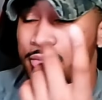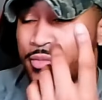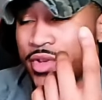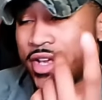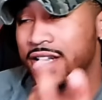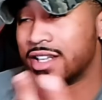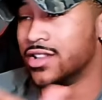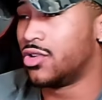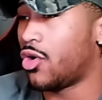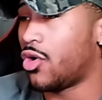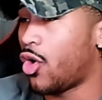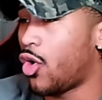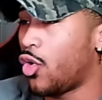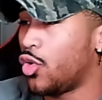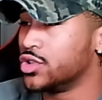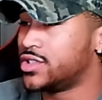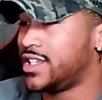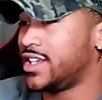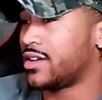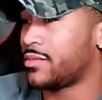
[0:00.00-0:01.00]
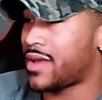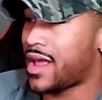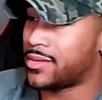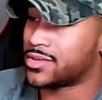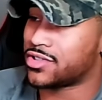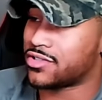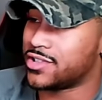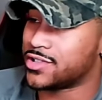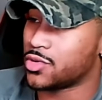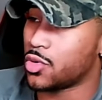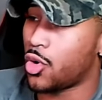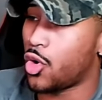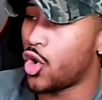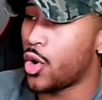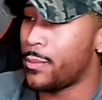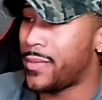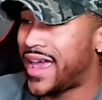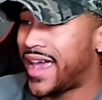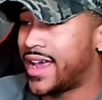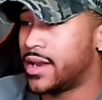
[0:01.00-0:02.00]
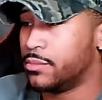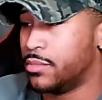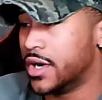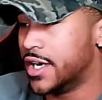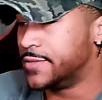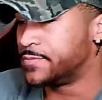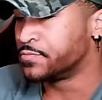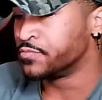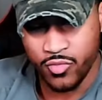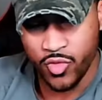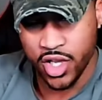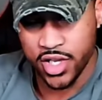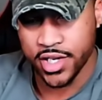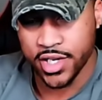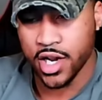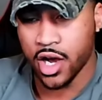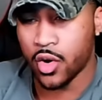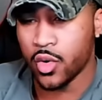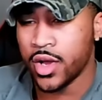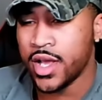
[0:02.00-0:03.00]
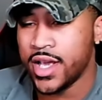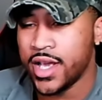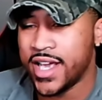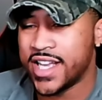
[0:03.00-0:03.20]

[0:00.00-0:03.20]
Getting a little old here, man. I'm turning to an old man, but you know,